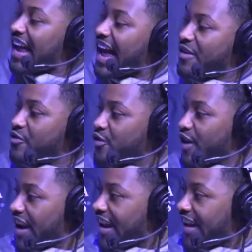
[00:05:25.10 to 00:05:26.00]
I
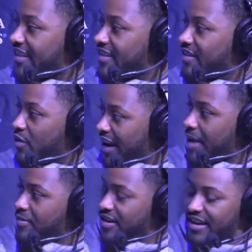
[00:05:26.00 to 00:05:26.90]
read what
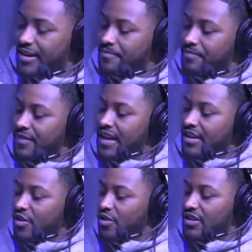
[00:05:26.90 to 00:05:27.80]
happened to him.
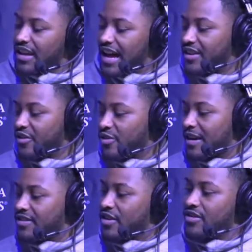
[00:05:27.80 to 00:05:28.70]
Go in the locker room,
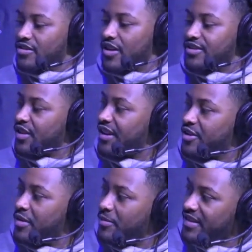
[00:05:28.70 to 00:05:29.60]
I talked to our
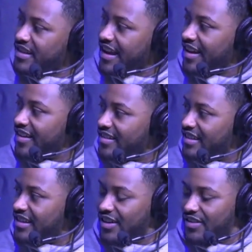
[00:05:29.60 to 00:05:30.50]
trainer, Ben McNair,
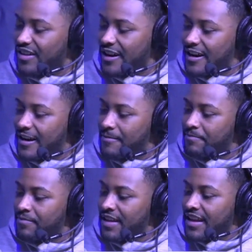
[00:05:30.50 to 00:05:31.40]
you
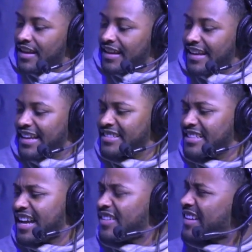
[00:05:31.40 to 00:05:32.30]
know, and I
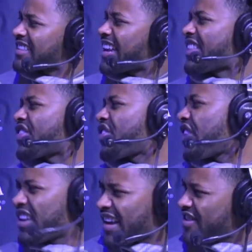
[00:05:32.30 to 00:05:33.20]
sit down, I say, I
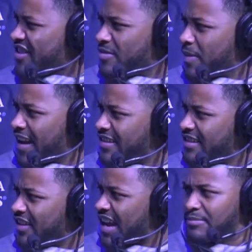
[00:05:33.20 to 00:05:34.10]
think I just passed
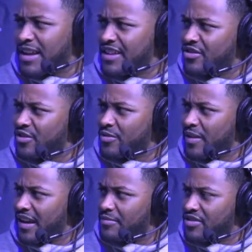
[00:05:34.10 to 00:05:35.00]
out. I'm not sure,
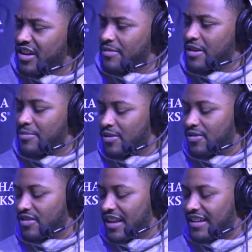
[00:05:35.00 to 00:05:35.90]
man, but check my
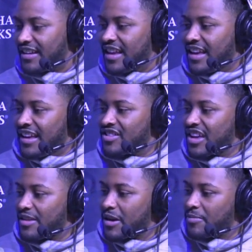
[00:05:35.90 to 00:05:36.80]
pulse. And he
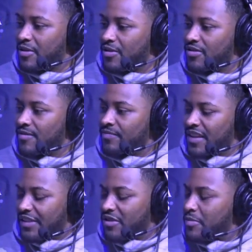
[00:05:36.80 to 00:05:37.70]
checked my pulse,
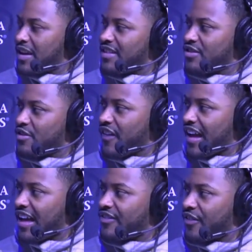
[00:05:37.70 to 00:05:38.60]
and it was beating too
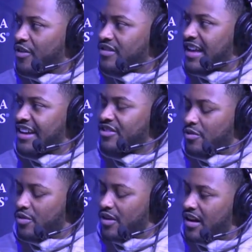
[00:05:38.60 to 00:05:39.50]
fast for his
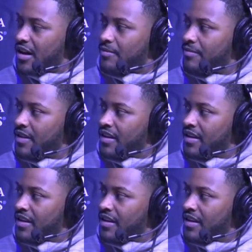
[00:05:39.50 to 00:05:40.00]
actual,